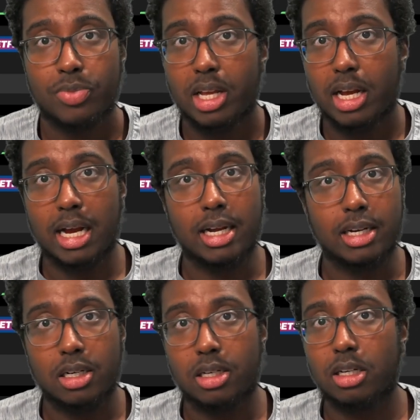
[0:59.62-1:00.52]

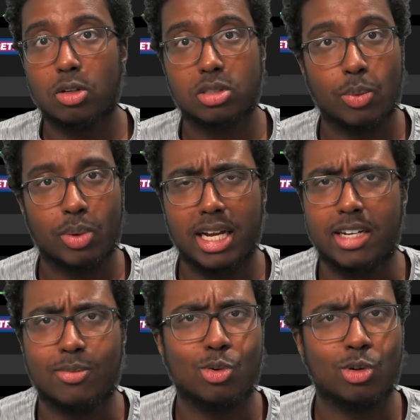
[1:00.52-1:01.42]
And it looks like we're letting
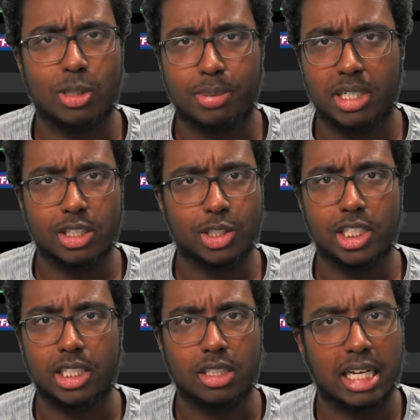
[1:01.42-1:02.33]
him walk to
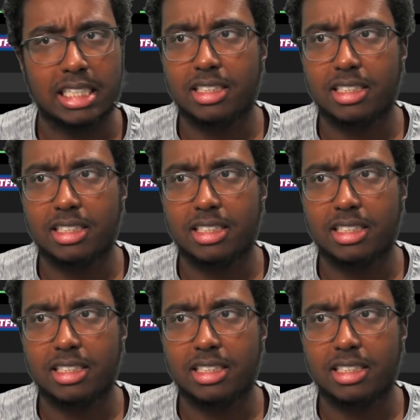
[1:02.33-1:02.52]
PSG. That's an